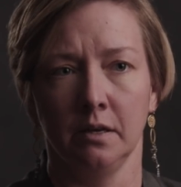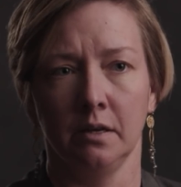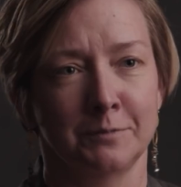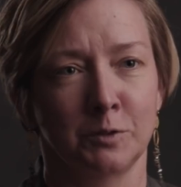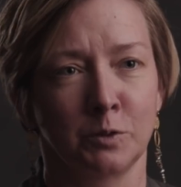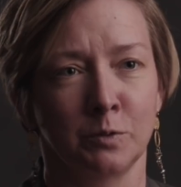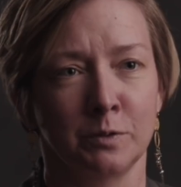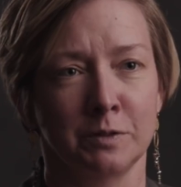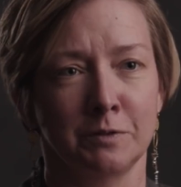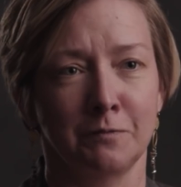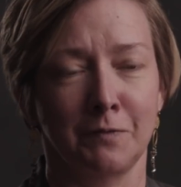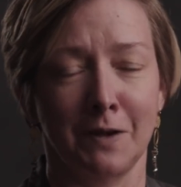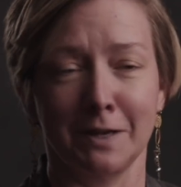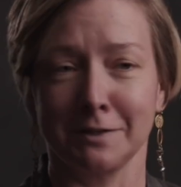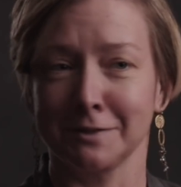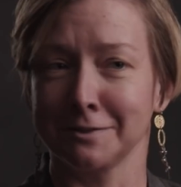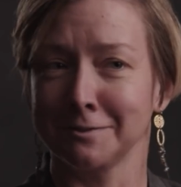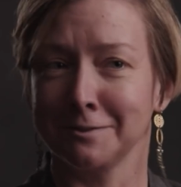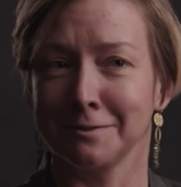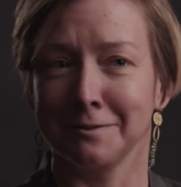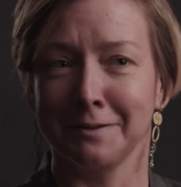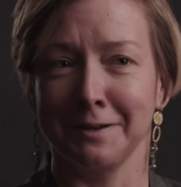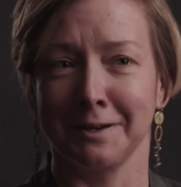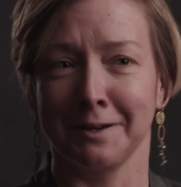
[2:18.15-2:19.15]
So it's
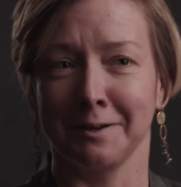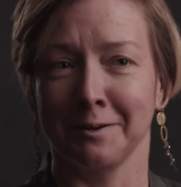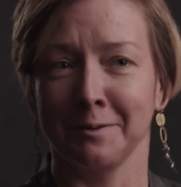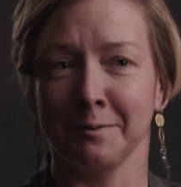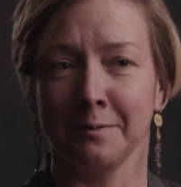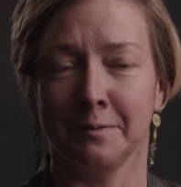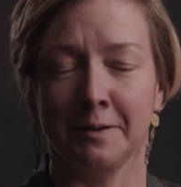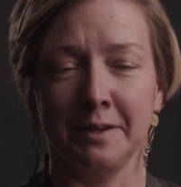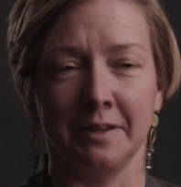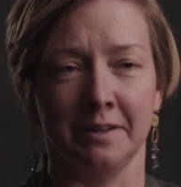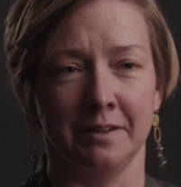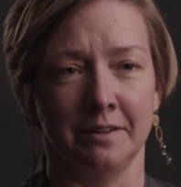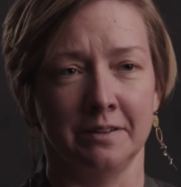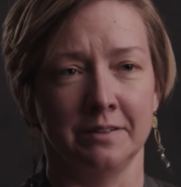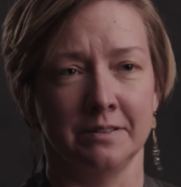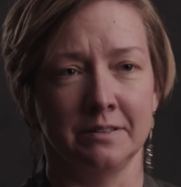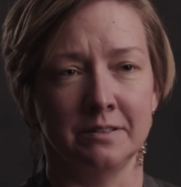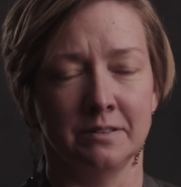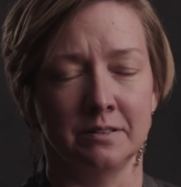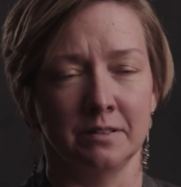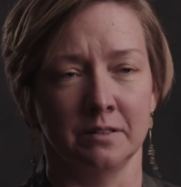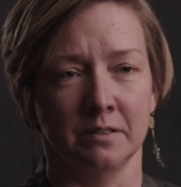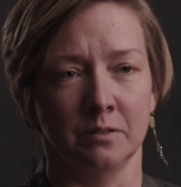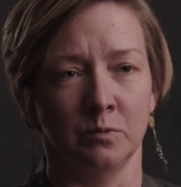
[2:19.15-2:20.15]
faster now,
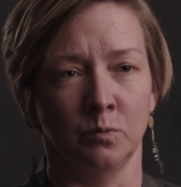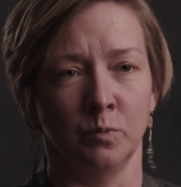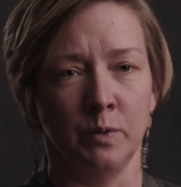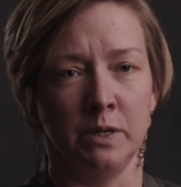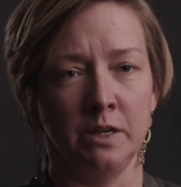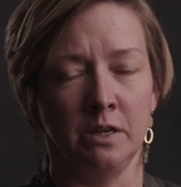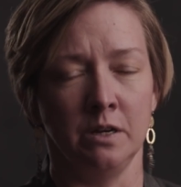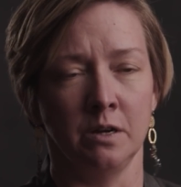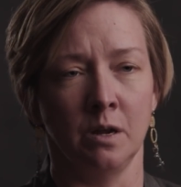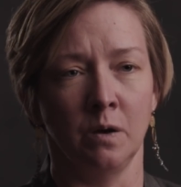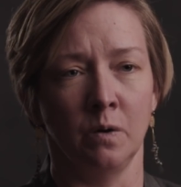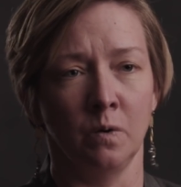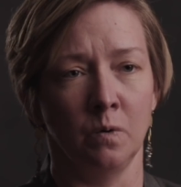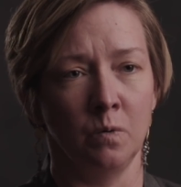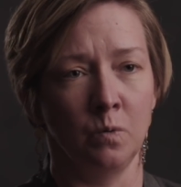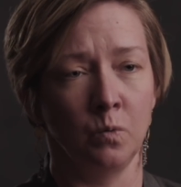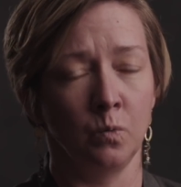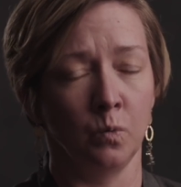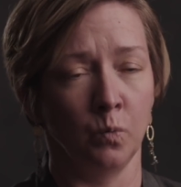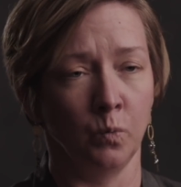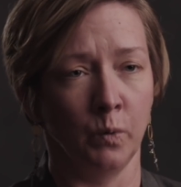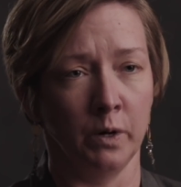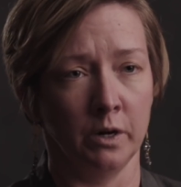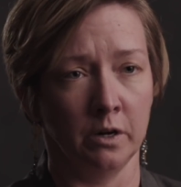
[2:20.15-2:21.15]
and we know
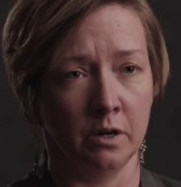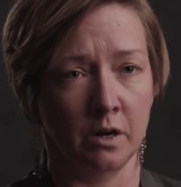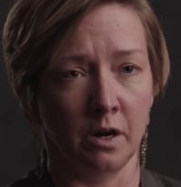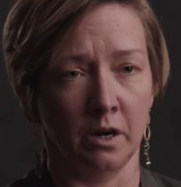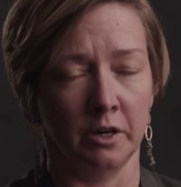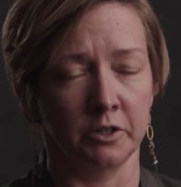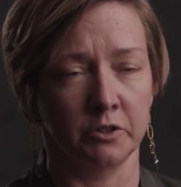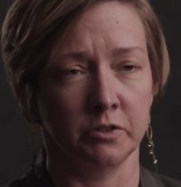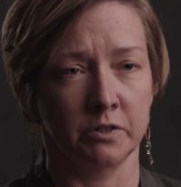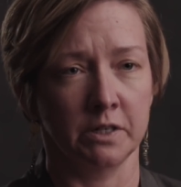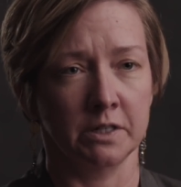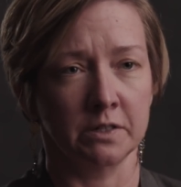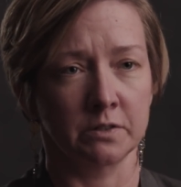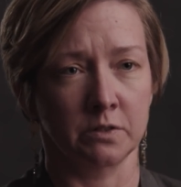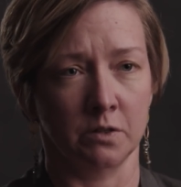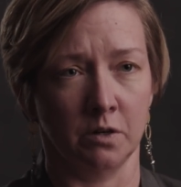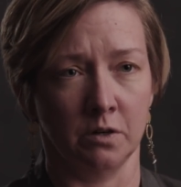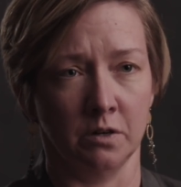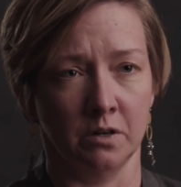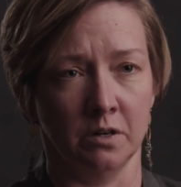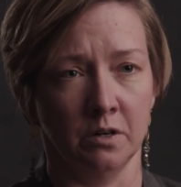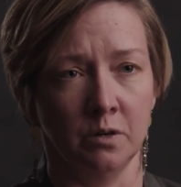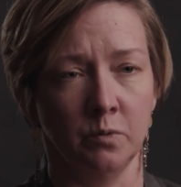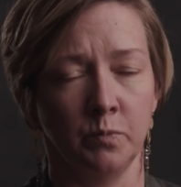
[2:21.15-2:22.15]
where contracts
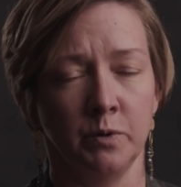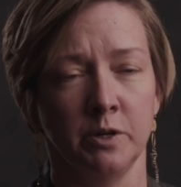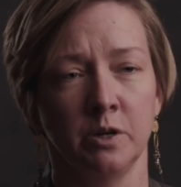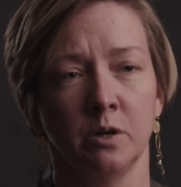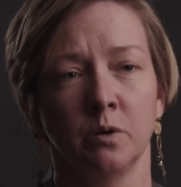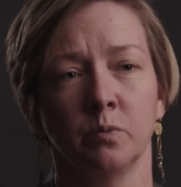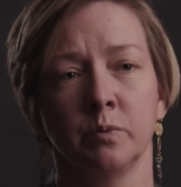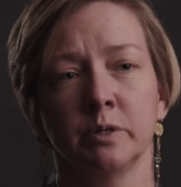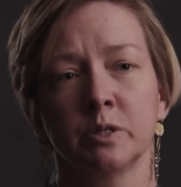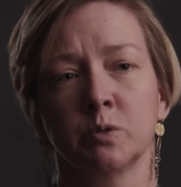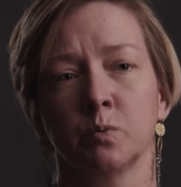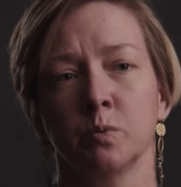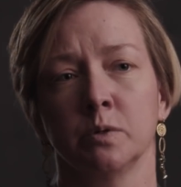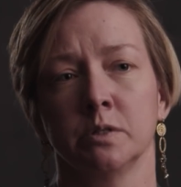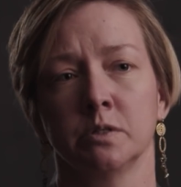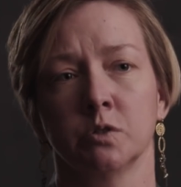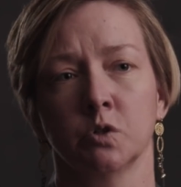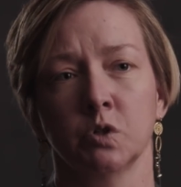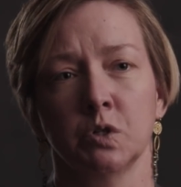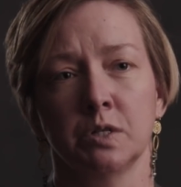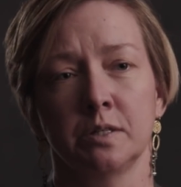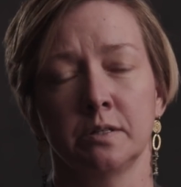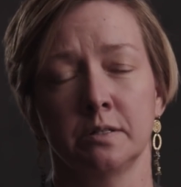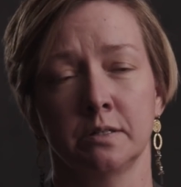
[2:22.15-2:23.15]
are, we know which
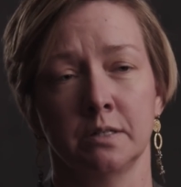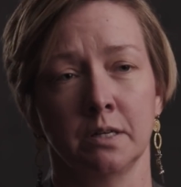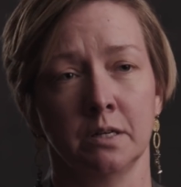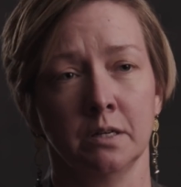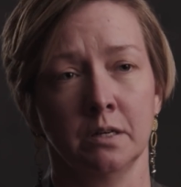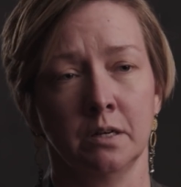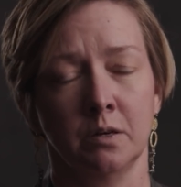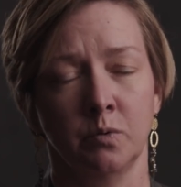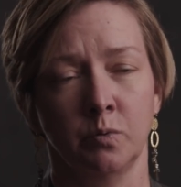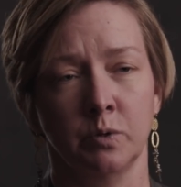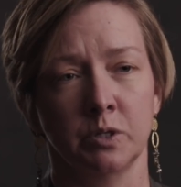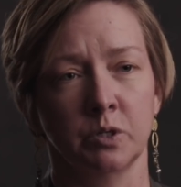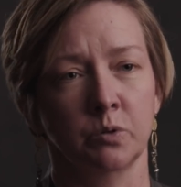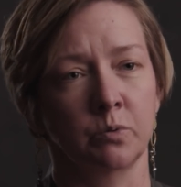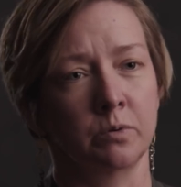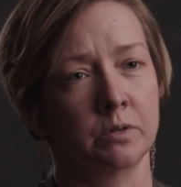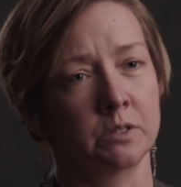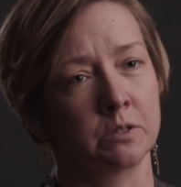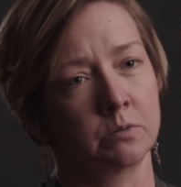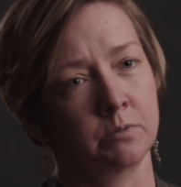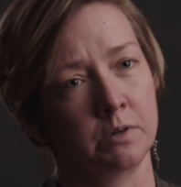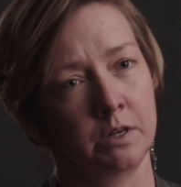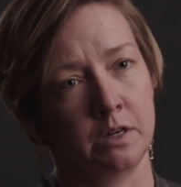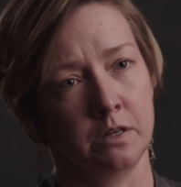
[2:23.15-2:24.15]
ones are stuck, which
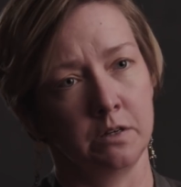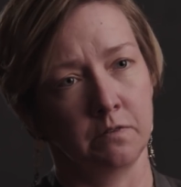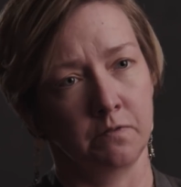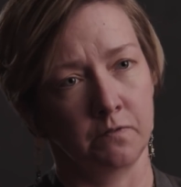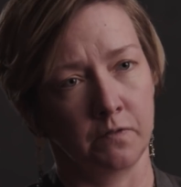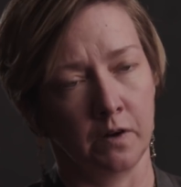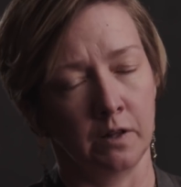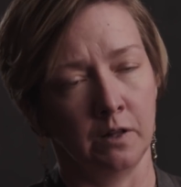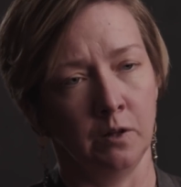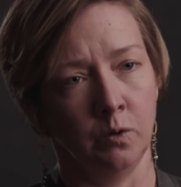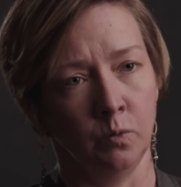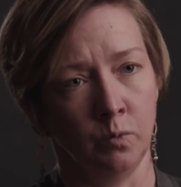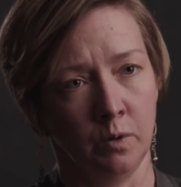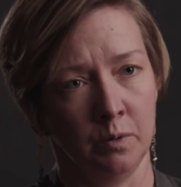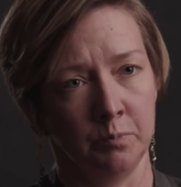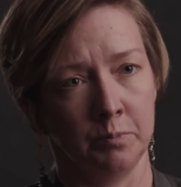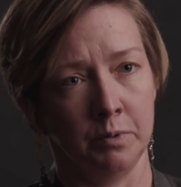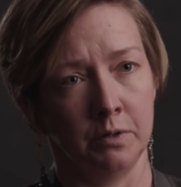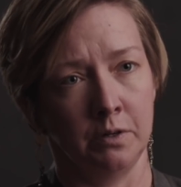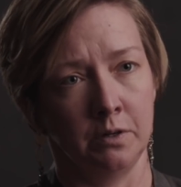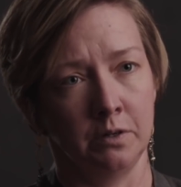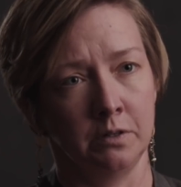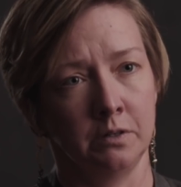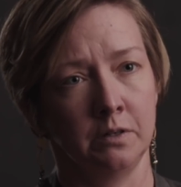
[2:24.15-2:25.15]
ones we need to follow
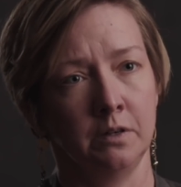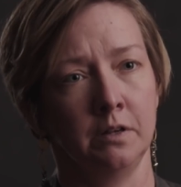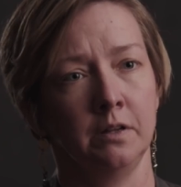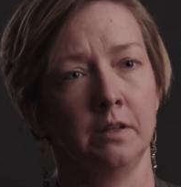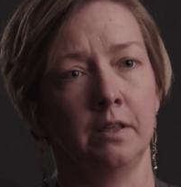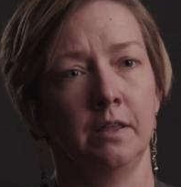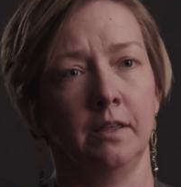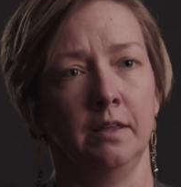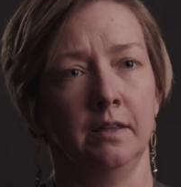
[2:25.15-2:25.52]
up on,